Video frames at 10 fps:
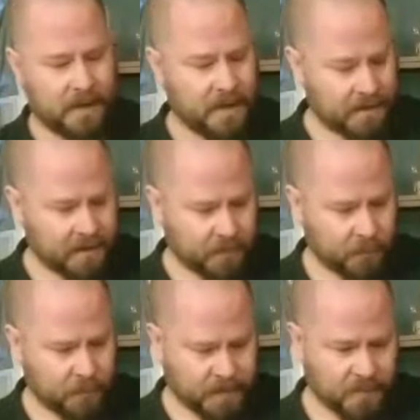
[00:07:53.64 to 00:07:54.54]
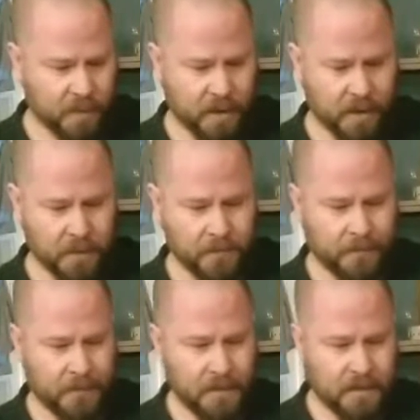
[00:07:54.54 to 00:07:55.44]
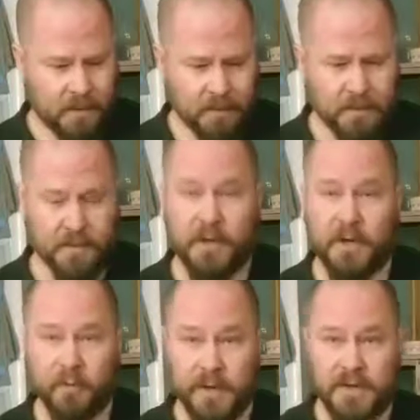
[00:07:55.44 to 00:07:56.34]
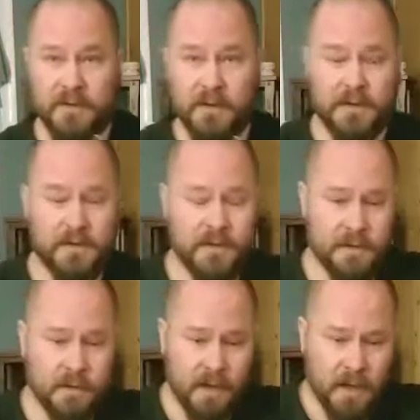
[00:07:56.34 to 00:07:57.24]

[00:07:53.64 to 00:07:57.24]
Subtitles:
again, that's where you doing your research